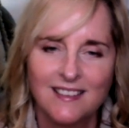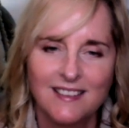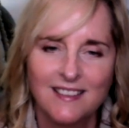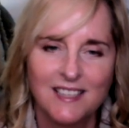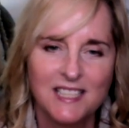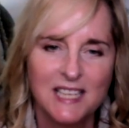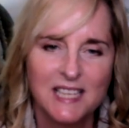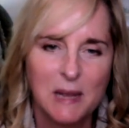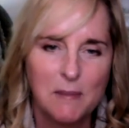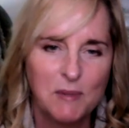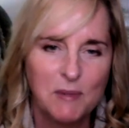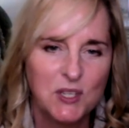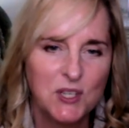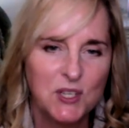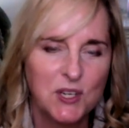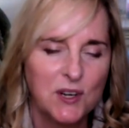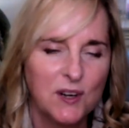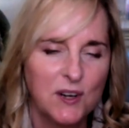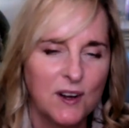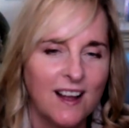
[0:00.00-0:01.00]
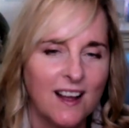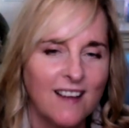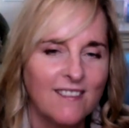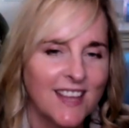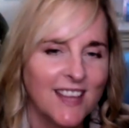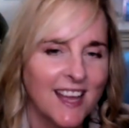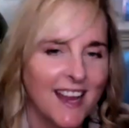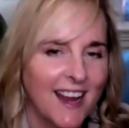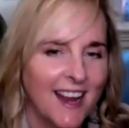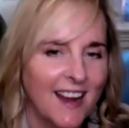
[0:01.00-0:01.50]
the temperature of
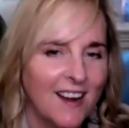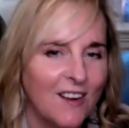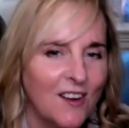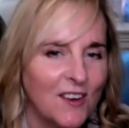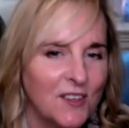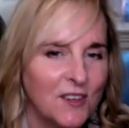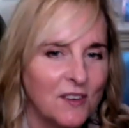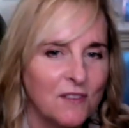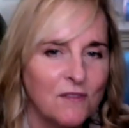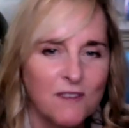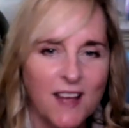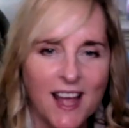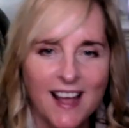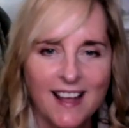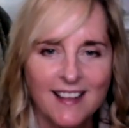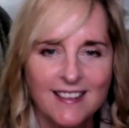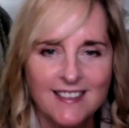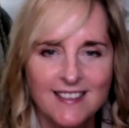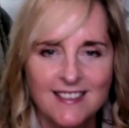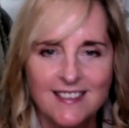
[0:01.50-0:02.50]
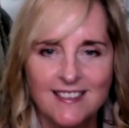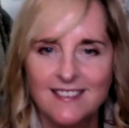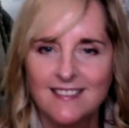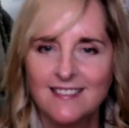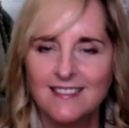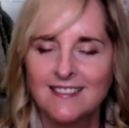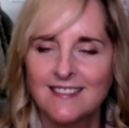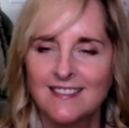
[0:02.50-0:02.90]
the air on your face,